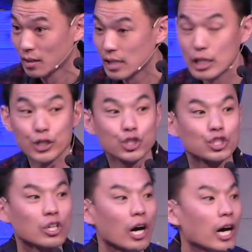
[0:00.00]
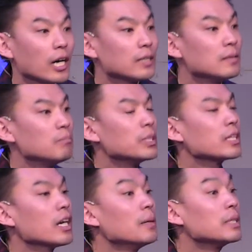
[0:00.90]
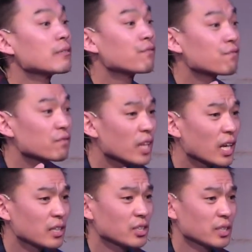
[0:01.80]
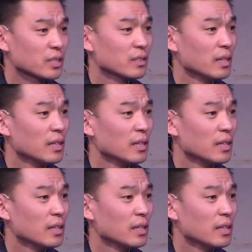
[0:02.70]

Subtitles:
It is God becoming flesh.